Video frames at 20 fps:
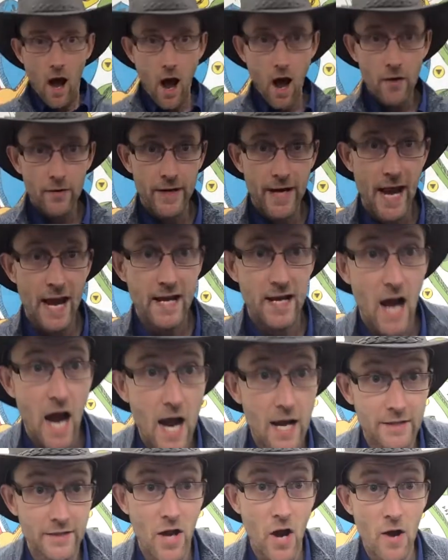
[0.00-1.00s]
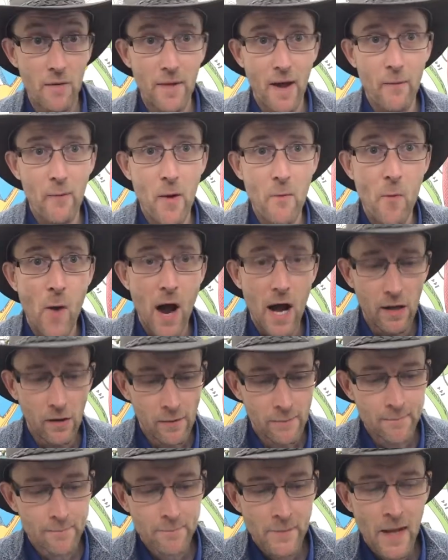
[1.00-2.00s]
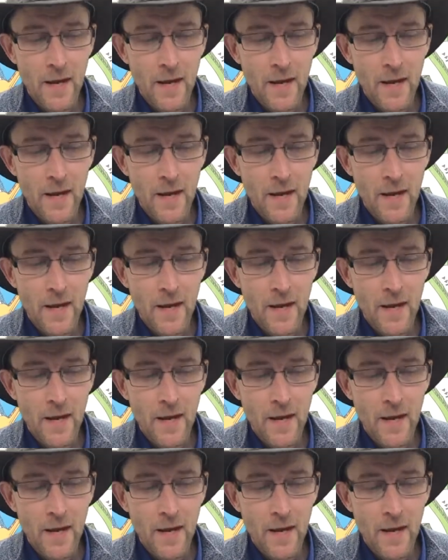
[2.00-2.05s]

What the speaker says: Okay, guys, I hope that went well.